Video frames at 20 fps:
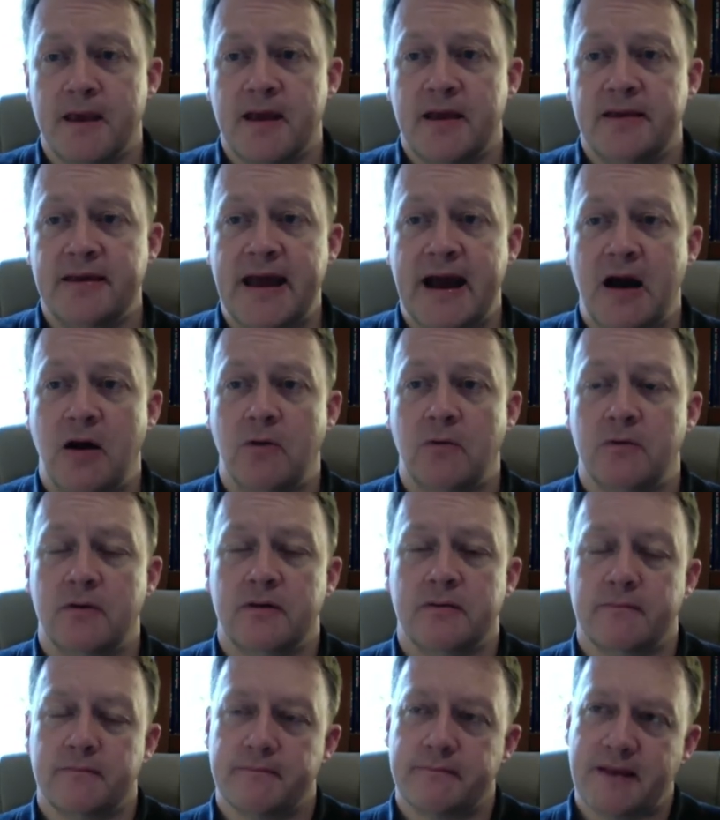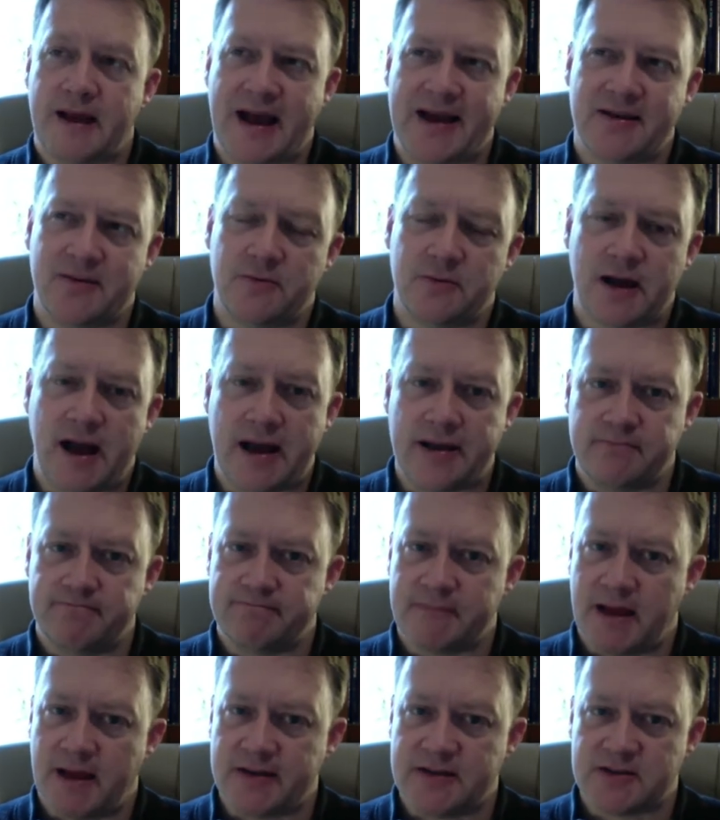Now, I
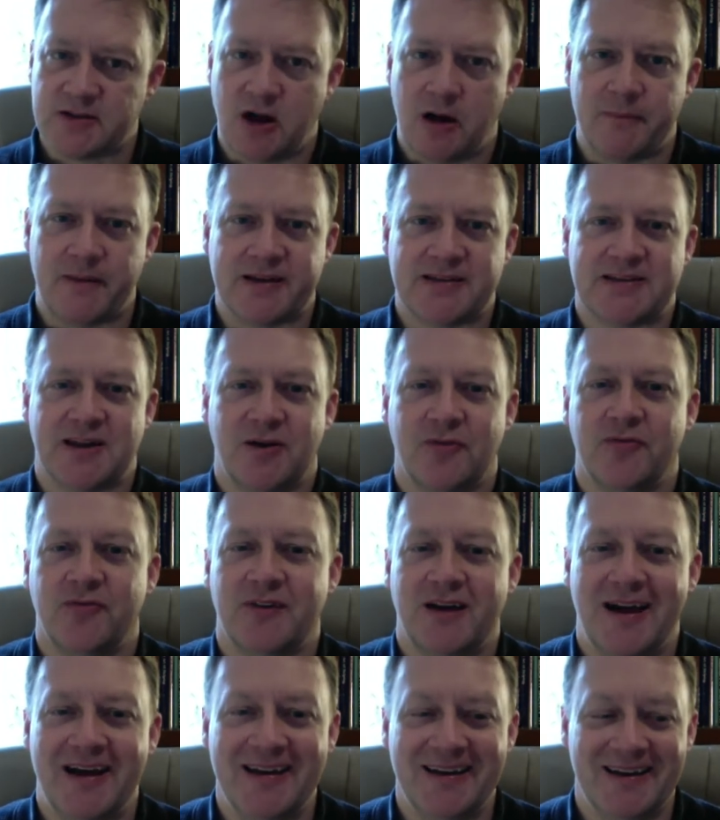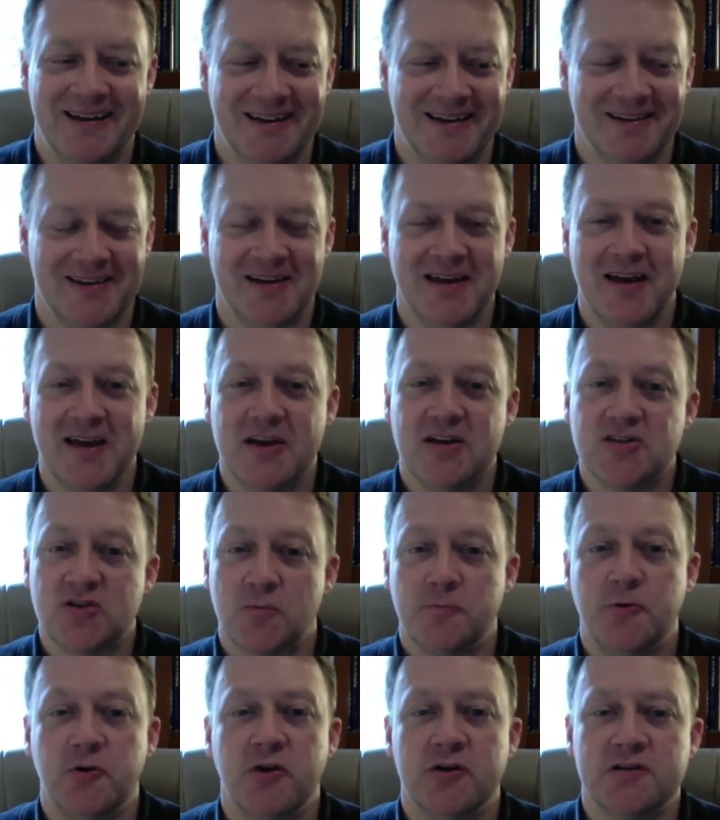just caught myself. So
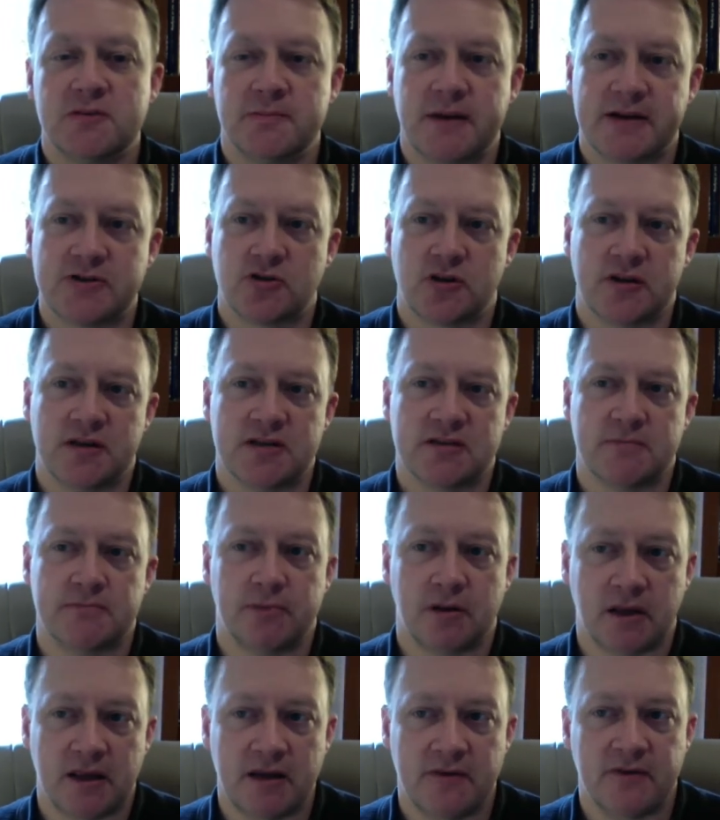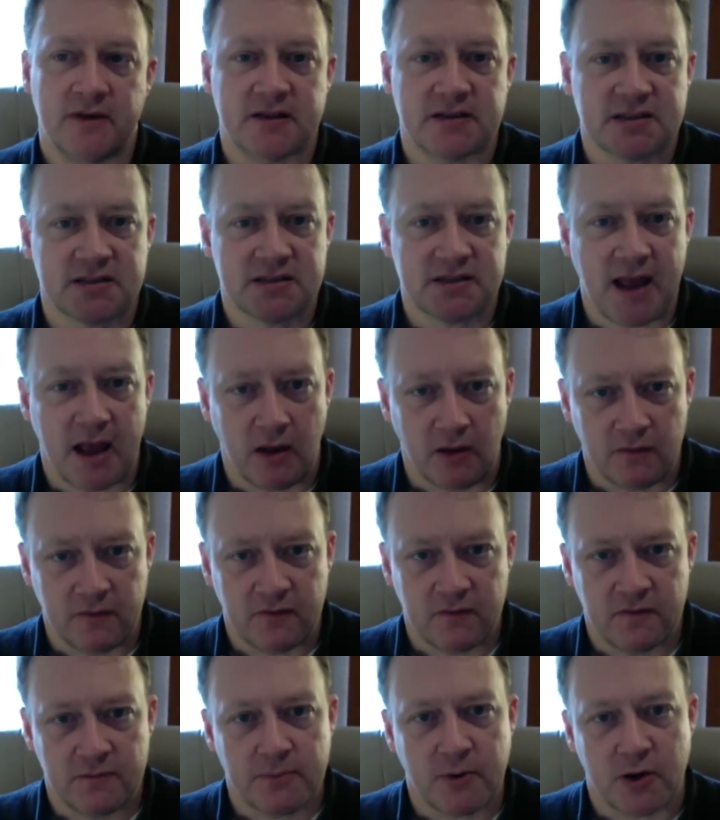Buddhism actually doesn't believe in a self,
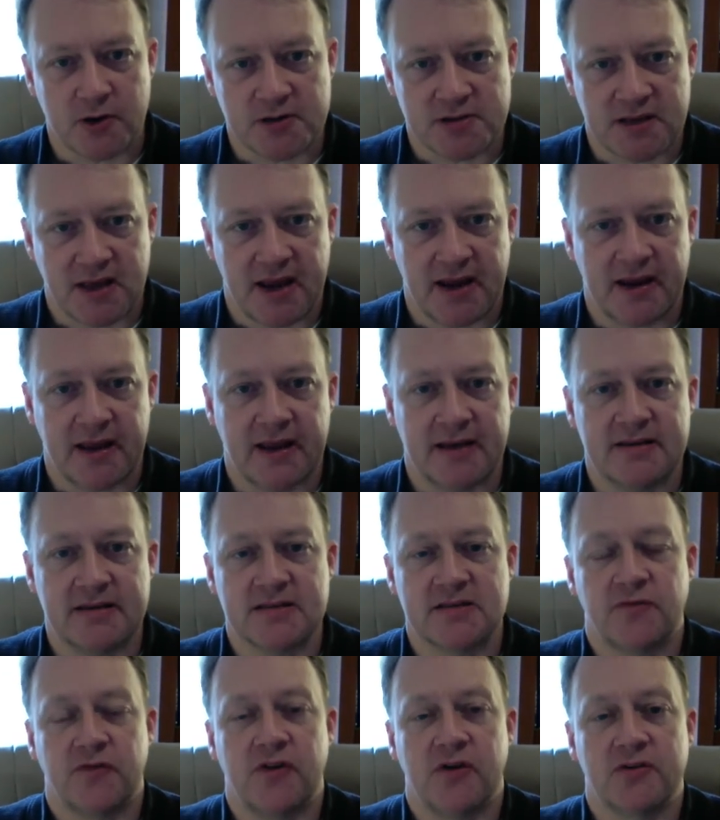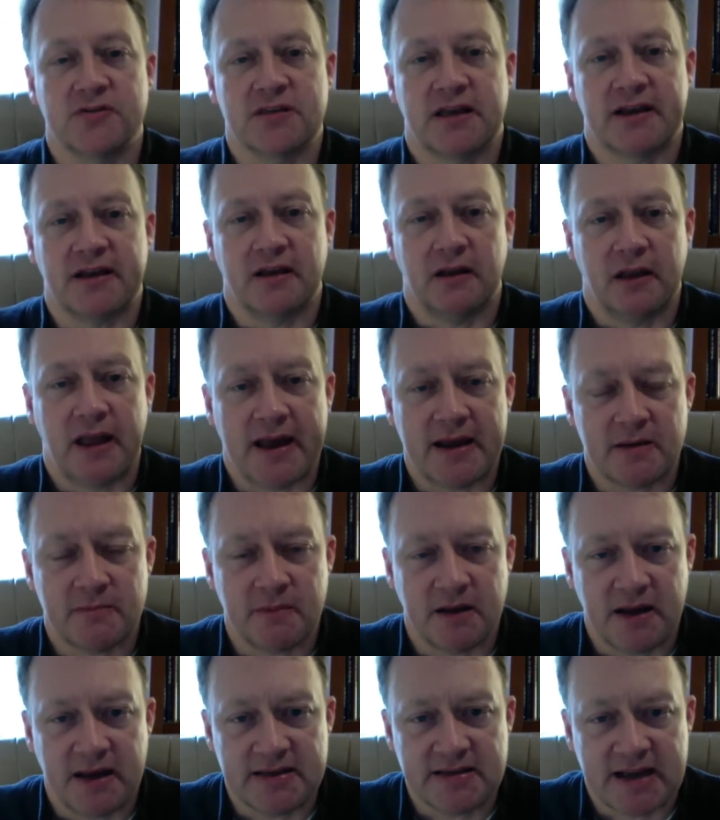per se. It just feels like
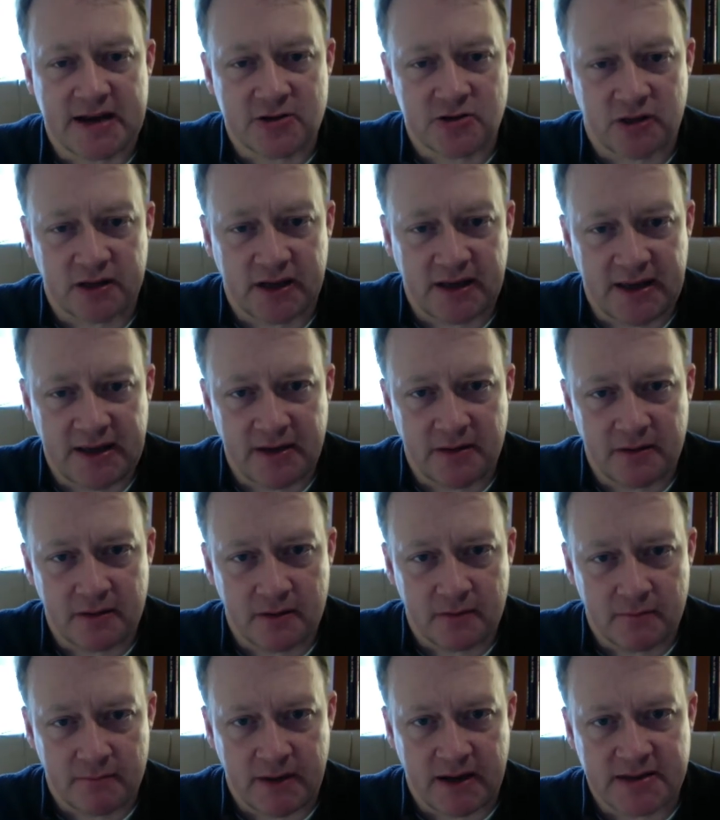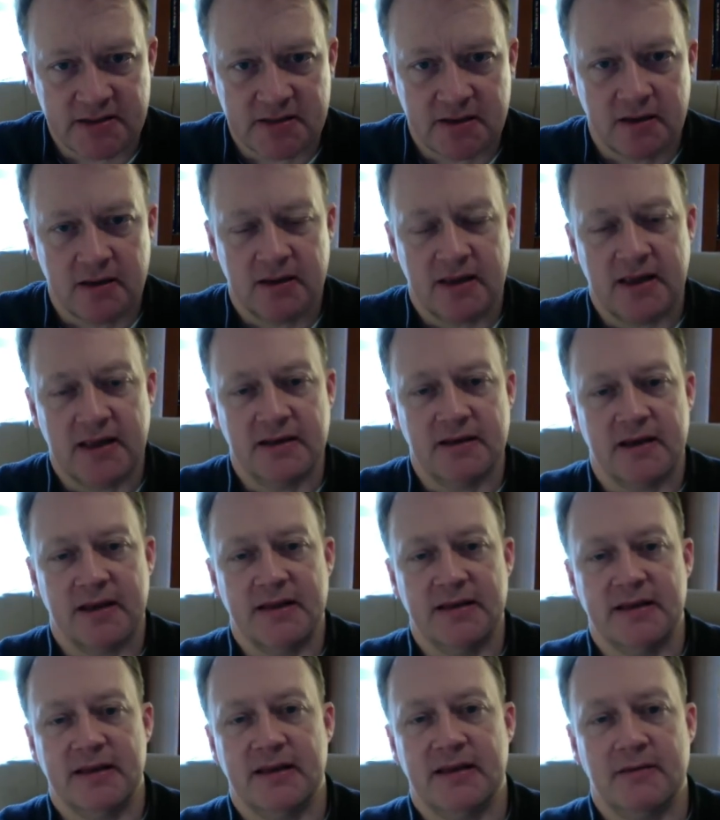enlightenment is actually in my
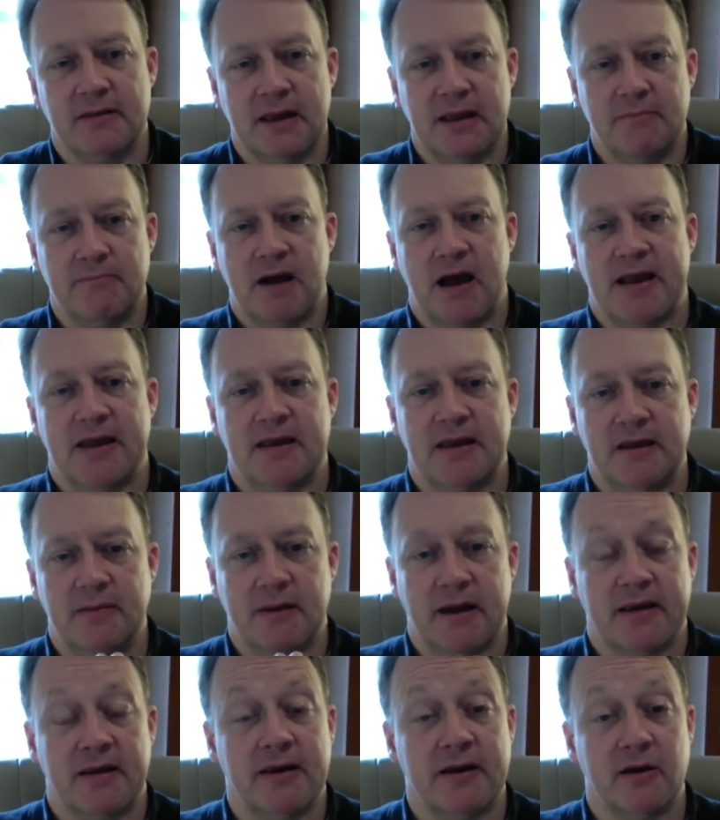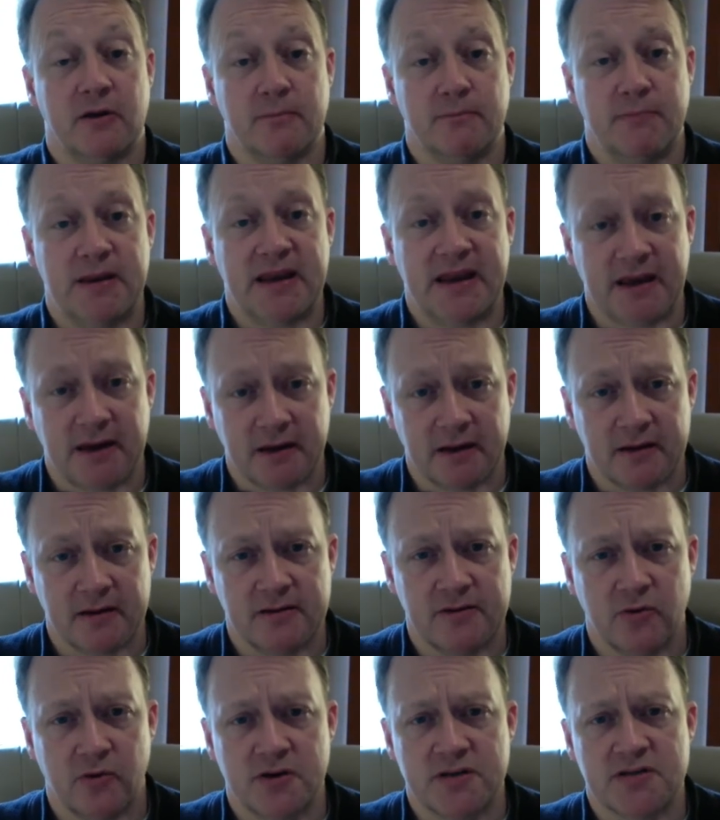inner being,
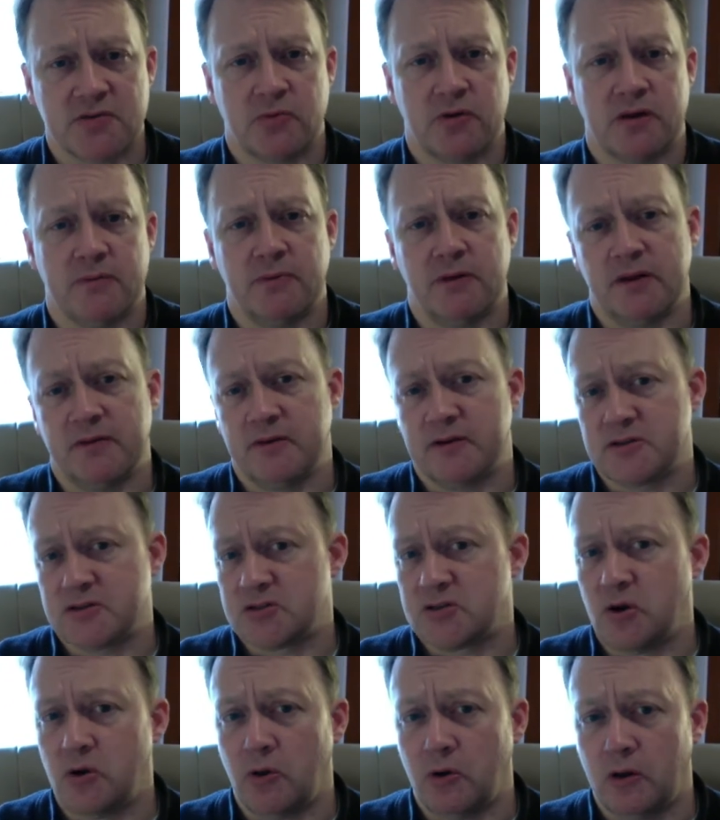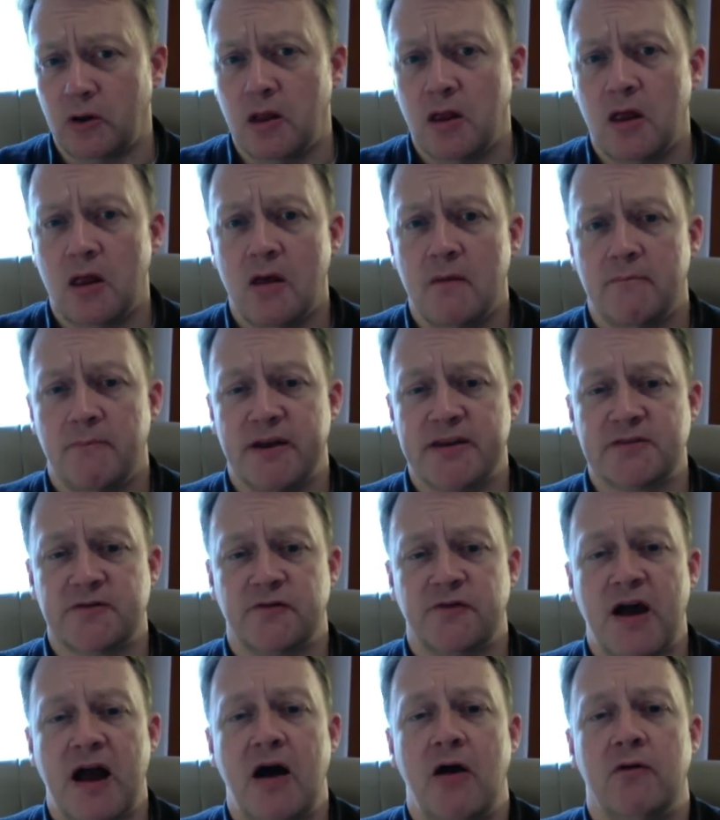nor does it really believe in a soul, but is
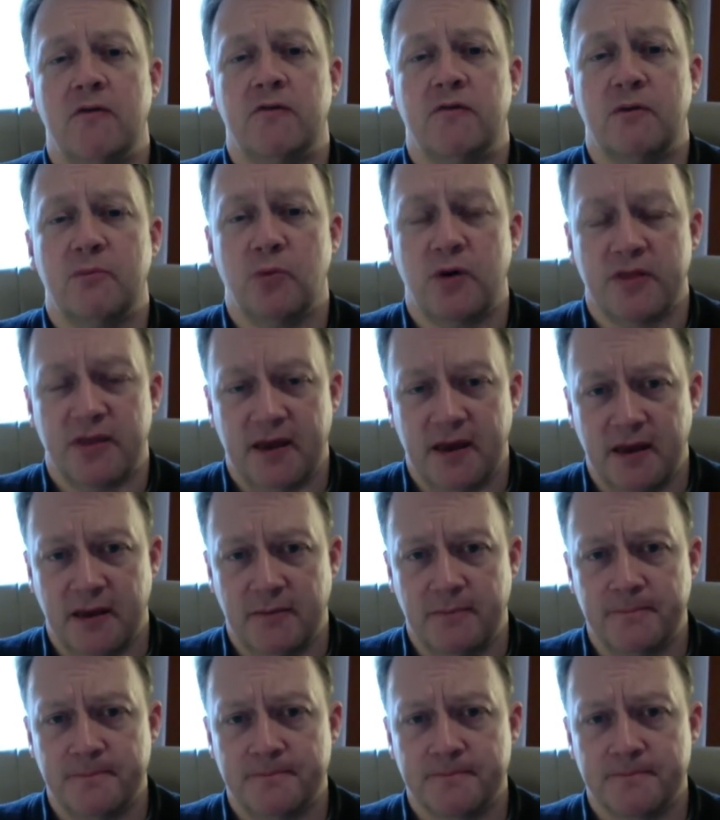found from within.